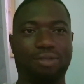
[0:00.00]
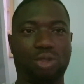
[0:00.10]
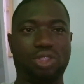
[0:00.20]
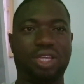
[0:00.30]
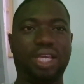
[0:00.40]

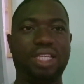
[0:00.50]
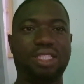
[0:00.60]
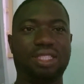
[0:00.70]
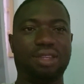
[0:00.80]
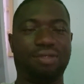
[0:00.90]

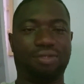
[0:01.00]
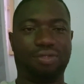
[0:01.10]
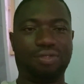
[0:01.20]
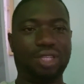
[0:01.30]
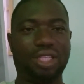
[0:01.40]
today's
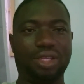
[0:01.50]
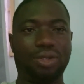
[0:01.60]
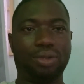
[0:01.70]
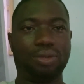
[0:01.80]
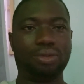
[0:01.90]

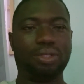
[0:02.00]
video.